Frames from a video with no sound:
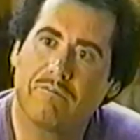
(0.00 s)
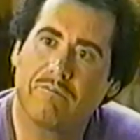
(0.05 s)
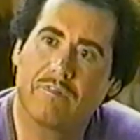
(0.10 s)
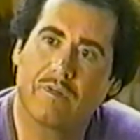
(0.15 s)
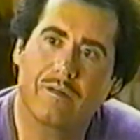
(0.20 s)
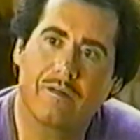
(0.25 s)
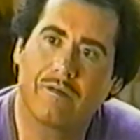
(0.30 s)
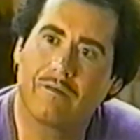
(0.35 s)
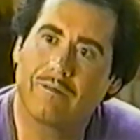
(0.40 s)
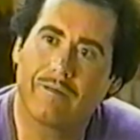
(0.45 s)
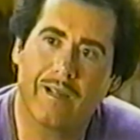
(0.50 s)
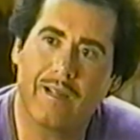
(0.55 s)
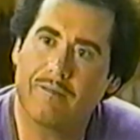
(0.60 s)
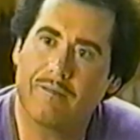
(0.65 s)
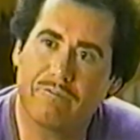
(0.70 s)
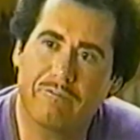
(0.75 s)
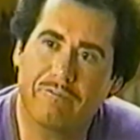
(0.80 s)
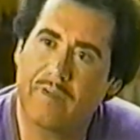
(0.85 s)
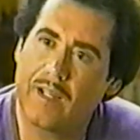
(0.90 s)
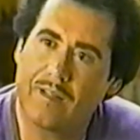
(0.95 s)
a
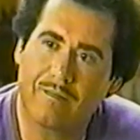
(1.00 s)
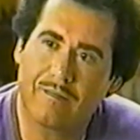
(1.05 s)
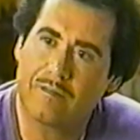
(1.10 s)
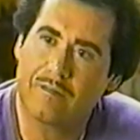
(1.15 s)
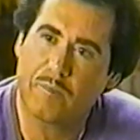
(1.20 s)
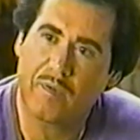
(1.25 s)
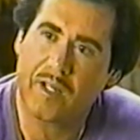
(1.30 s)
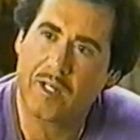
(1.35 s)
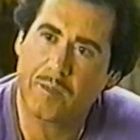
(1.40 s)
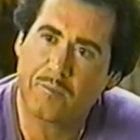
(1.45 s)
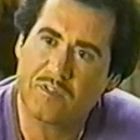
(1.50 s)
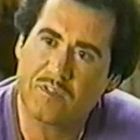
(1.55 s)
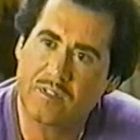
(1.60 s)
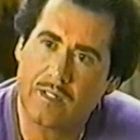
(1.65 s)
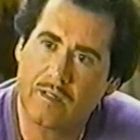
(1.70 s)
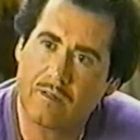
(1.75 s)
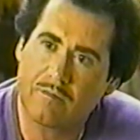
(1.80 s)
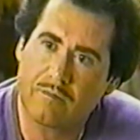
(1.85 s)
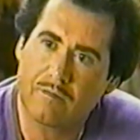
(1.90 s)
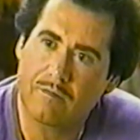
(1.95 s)
great faith in the man
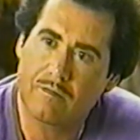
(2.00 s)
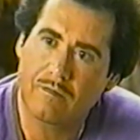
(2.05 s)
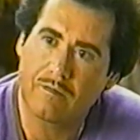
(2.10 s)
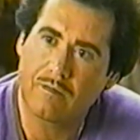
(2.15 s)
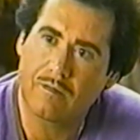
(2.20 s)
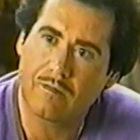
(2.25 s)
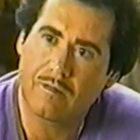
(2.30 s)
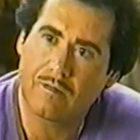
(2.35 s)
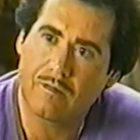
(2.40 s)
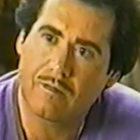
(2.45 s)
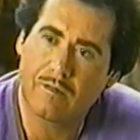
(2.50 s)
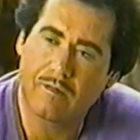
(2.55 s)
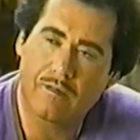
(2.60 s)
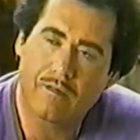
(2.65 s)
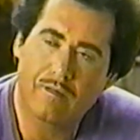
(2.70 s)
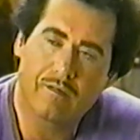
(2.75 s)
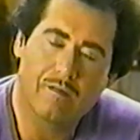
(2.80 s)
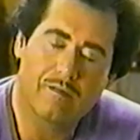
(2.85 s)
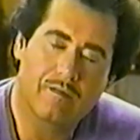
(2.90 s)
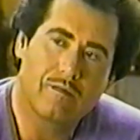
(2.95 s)
upstairs,
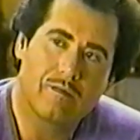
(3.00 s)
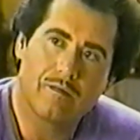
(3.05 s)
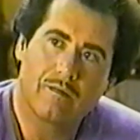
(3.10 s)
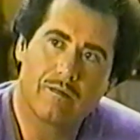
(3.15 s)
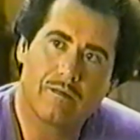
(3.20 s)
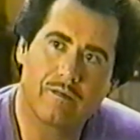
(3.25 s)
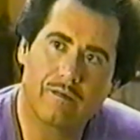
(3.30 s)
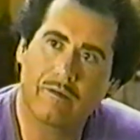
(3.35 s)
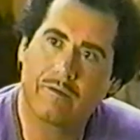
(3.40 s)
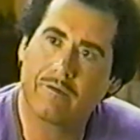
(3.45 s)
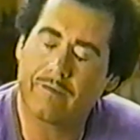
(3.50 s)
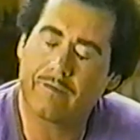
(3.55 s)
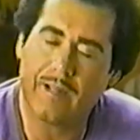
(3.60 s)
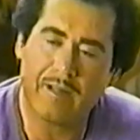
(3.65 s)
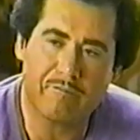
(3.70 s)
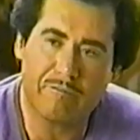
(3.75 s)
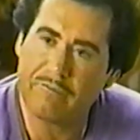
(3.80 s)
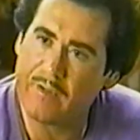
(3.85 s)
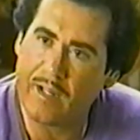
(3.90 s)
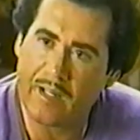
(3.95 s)
a
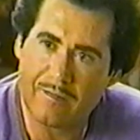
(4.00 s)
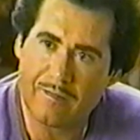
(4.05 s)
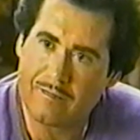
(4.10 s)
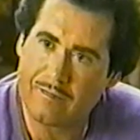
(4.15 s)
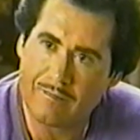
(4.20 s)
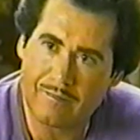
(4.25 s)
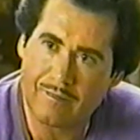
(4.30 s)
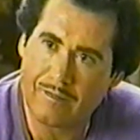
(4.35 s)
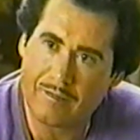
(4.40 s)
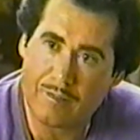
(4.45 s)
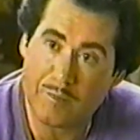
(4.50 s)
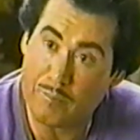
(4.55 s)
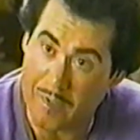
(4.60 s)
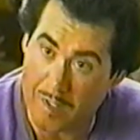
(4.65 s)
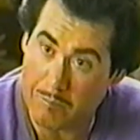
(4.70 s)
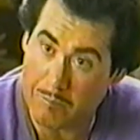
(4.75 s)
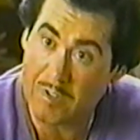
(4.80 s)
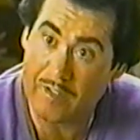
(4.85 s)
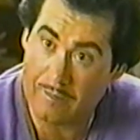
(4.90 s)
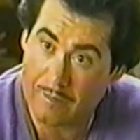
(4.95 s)
great faith in the
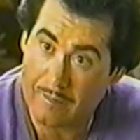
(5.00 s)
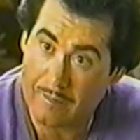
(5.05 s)
public,